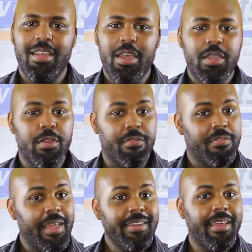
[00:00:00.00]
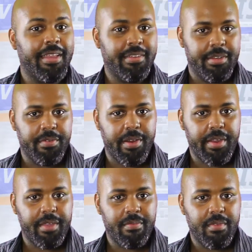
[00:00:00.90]
Your flight
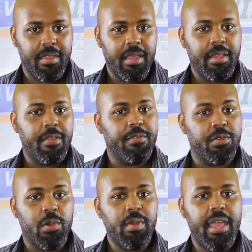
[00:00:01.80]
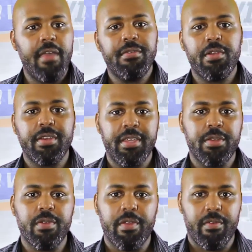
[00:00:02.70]
itinerary. If you don't have your
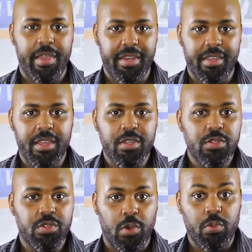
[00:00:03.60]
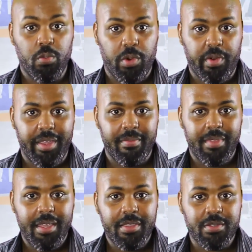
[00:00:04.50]
itinerary ready, don't worry.
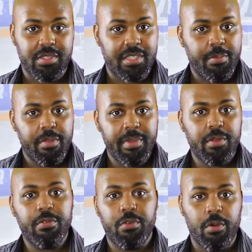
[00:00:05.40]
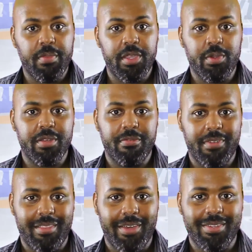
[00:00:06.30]
There's a supplemental form that you can
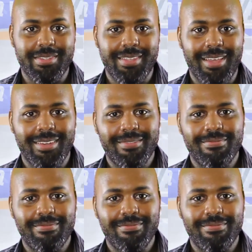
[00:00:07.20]
fill out instead.